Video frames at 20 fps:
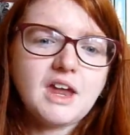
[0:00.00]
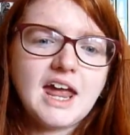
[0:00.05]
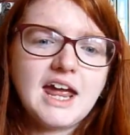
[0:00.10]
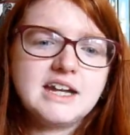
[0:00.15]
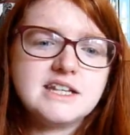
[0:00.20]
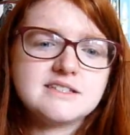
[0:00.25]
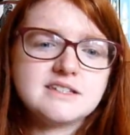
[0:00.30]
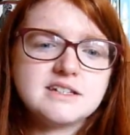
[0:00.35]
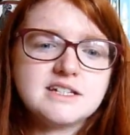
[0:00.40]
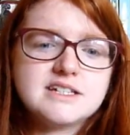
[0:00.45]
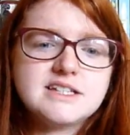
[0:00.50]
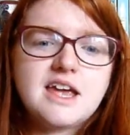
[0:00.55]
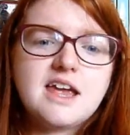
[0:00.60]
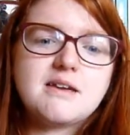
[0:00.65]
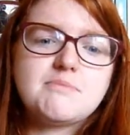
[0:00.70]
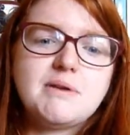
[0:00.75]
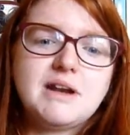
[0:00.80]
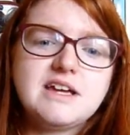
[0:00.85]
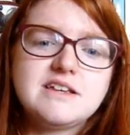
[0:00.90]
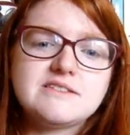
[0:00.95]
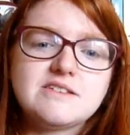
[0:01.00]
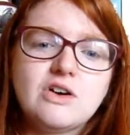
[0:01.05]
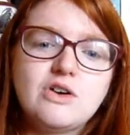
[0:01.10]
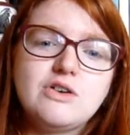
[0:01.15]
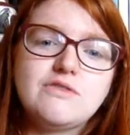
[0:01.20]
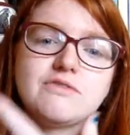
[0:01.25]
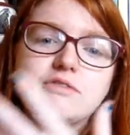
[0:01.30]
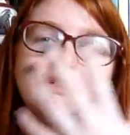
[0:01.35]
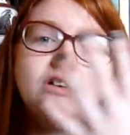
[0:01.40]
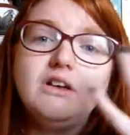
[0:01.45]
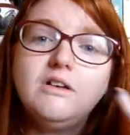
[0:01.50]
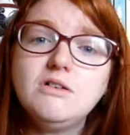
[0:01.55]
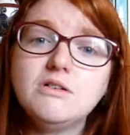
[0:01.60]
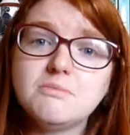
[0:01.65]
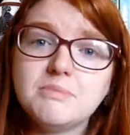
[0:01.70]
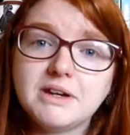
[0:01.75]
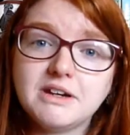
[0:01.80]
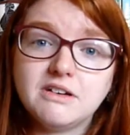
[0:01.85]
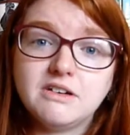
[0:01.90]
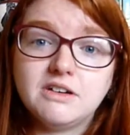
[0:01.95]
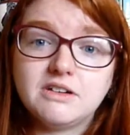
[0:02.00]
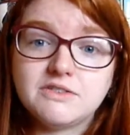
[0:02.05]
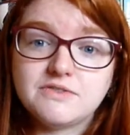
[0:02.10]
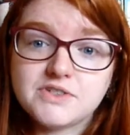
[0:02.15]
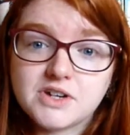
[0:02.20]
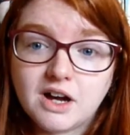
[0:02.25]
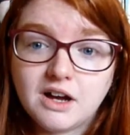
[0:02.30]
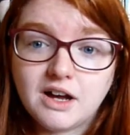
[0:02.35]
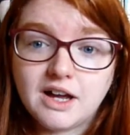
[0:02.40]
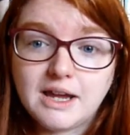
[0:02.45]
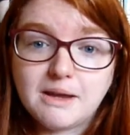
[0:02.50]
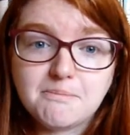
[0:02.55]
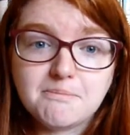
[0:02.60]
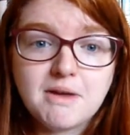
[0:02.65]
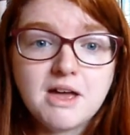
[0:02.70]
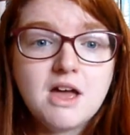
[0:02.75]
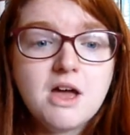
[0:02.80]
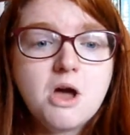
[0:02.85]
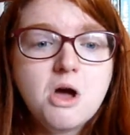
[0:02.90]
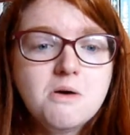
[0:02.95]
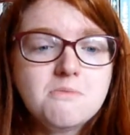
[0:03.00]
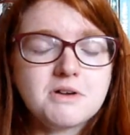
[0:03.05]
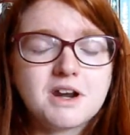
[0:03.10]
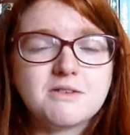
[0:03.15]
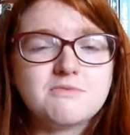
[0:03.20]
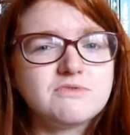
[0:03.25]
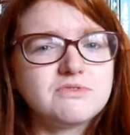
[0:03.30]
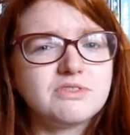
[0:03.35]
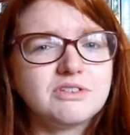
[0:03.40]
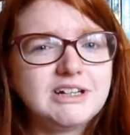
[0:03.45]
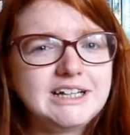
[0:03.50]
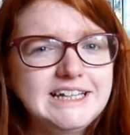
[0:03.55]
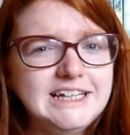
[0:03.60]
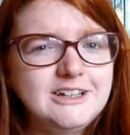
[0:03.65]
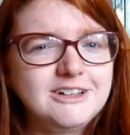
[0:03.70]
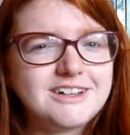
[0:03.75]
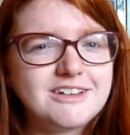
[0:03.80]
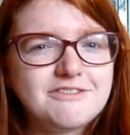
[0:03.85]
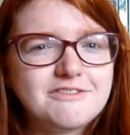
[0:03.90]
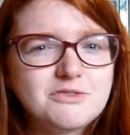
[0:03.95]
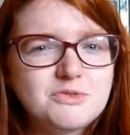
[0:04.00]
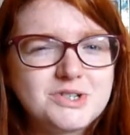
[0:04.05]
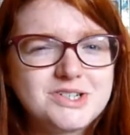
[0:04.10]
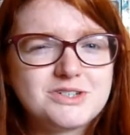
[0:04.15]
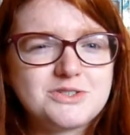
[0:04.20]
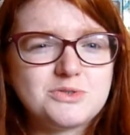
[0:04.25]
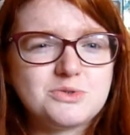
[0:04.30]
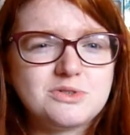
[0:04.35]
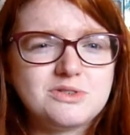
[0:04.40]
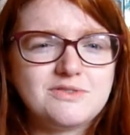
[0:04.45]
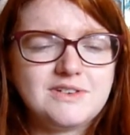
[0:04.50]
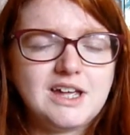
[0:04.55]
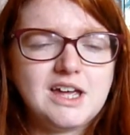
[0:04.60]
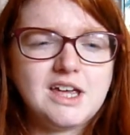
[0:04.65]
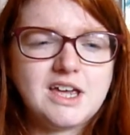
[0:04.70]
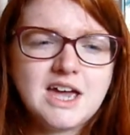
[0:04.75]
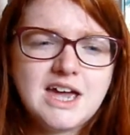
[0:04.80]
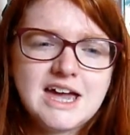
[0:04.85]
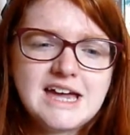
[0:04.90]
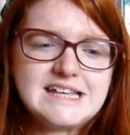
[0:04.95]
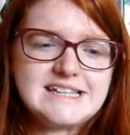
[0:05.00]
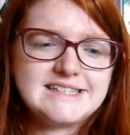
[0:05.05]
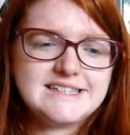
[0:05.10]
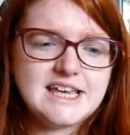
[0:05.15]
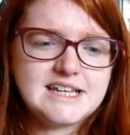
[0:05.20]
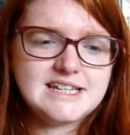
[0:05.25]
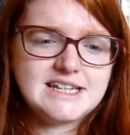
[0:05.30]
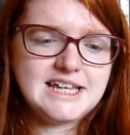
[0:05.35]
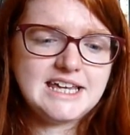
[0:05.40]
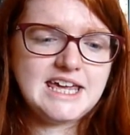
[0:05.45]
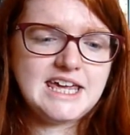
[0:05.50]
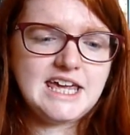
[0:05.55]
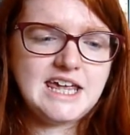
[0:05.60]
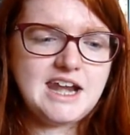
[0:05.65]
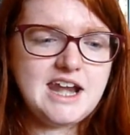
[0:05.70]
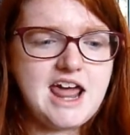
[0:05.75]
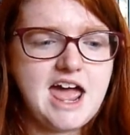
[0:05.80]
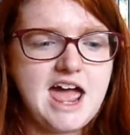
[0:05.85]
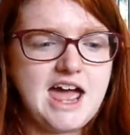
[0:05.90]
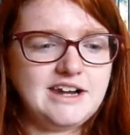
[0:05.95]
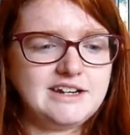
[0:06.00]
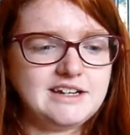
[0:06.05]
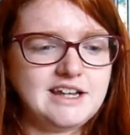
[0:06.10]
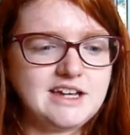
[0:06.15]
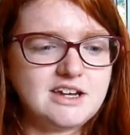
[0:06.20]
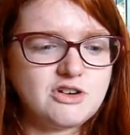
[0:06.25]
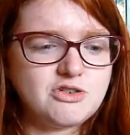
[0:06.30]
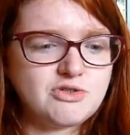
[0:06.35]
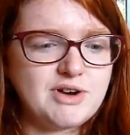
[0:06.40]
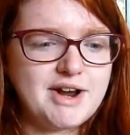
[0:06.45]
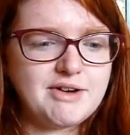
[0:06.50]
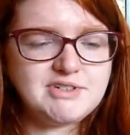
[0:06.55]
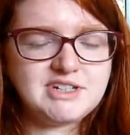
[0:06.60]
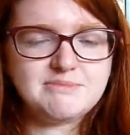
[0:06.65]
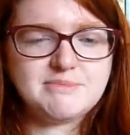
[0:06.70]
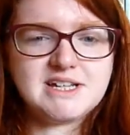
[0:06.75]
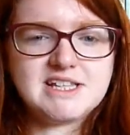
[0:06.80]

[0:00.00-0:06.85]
and it's going to take place over a long period of time, but I'm really looking forward to sort of, like, settling in and, like, grounding